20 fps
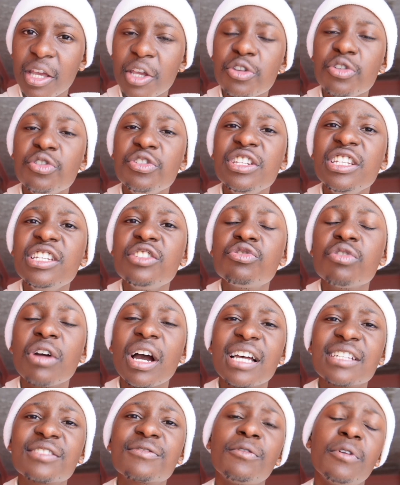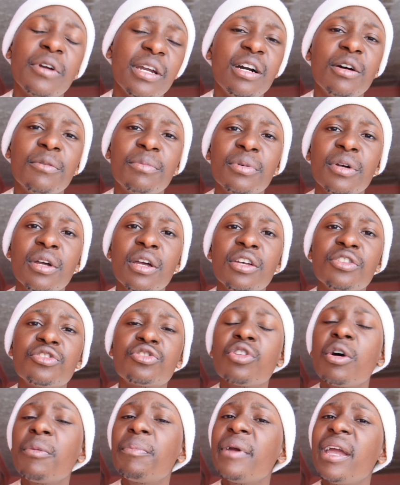you need to ask for help.
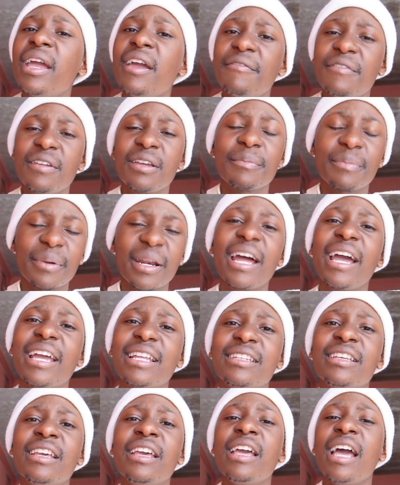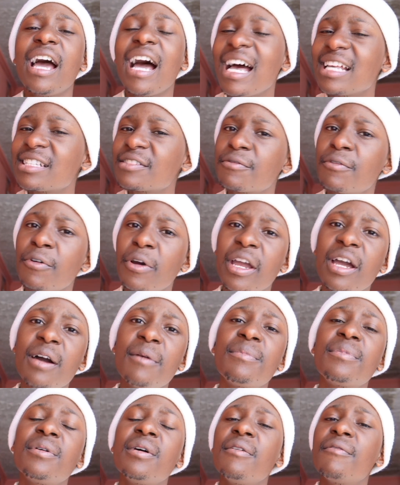Stop having pride. Ask for
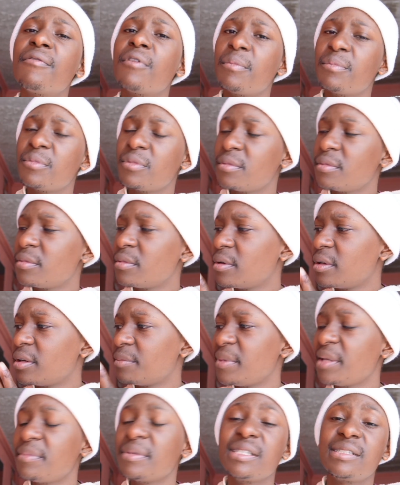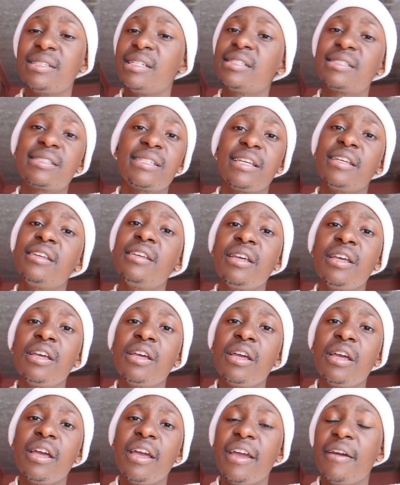help from maybe, let's say,
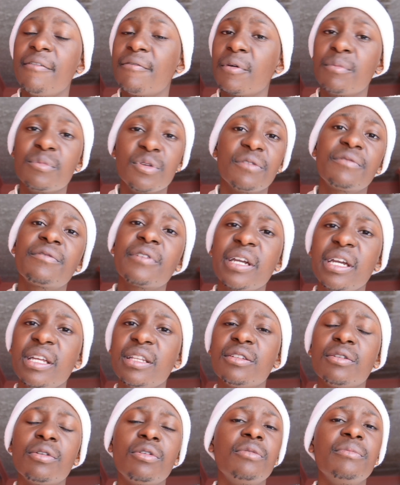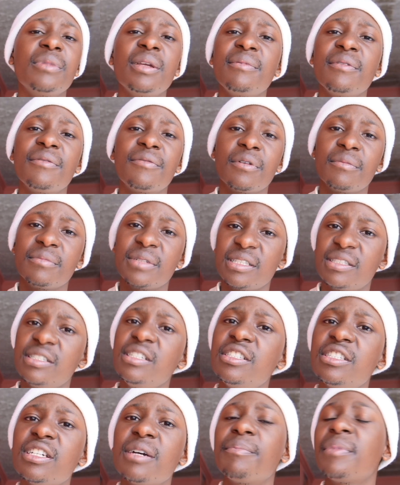from your friend or maybe from the
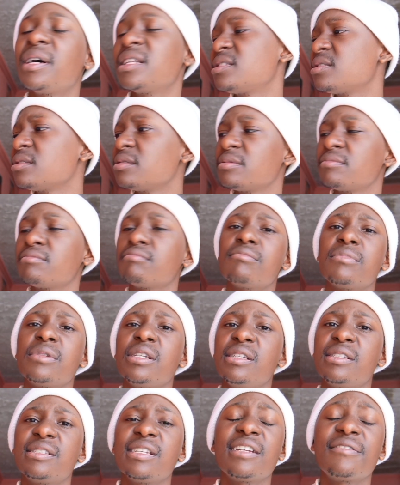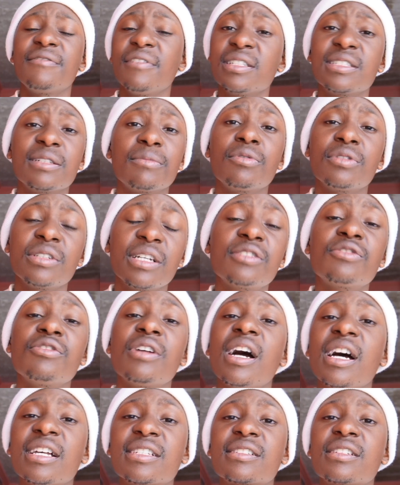teacher, but it's advisable that you
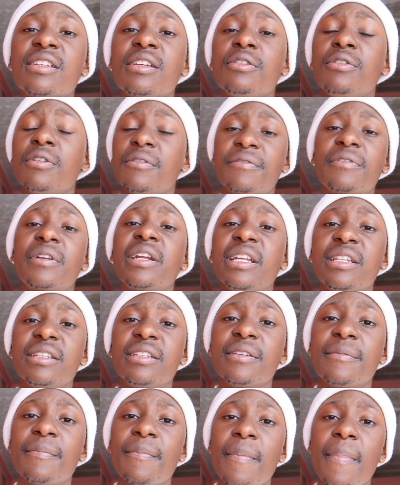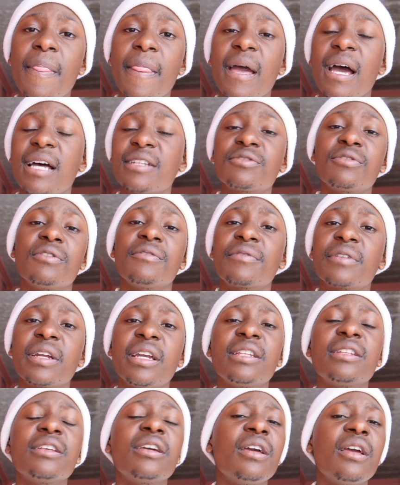ask your friend. Ask your
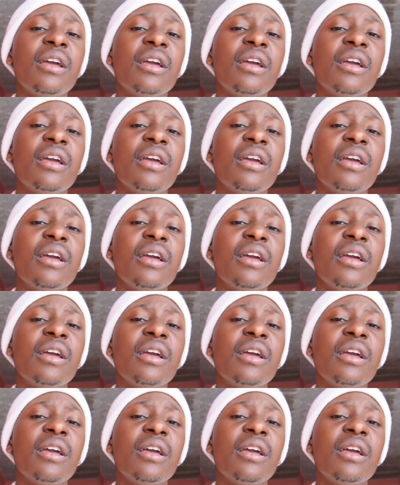friend